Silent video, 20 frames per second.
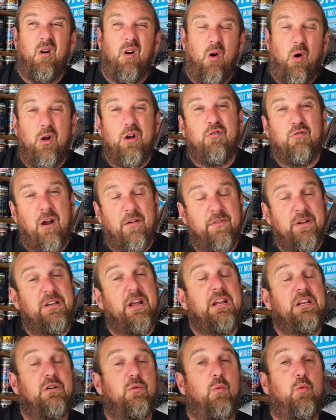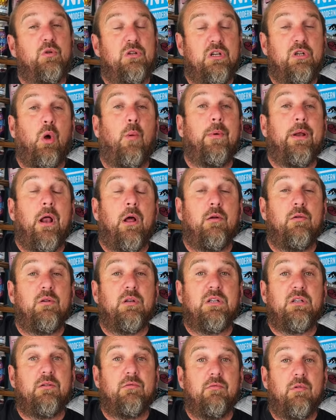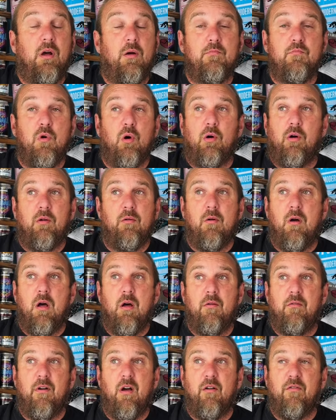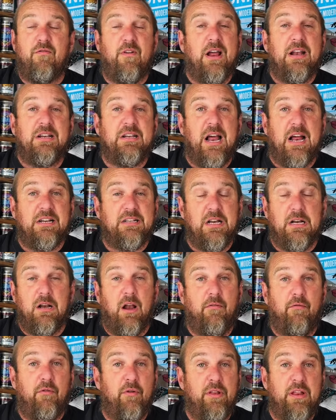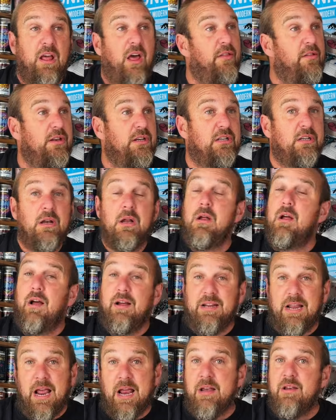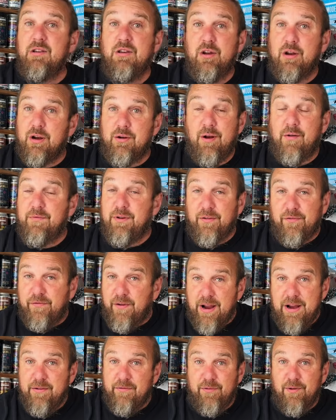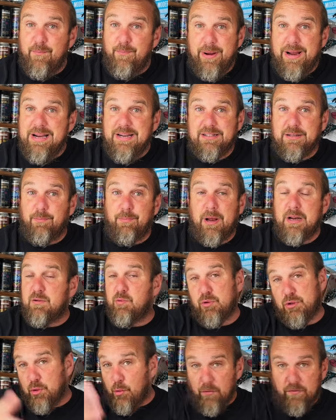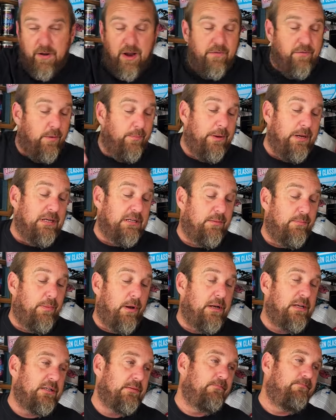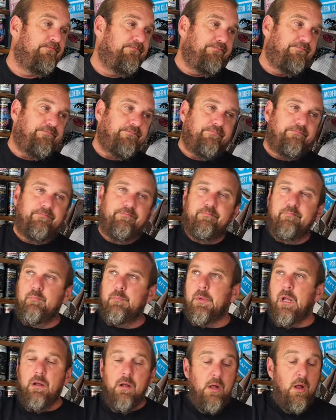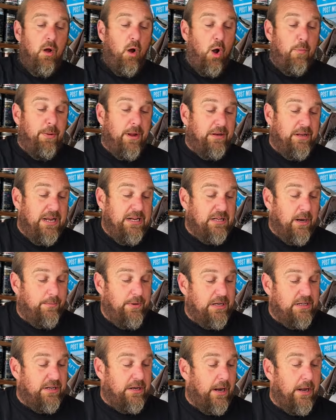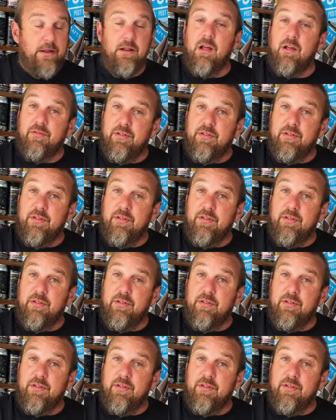I gravitate towards the Dominos. I'm not a fantastic lover of the others. Again, you can have your favourite pizza place. What's your favourite pizza place? I picked these up yesterday.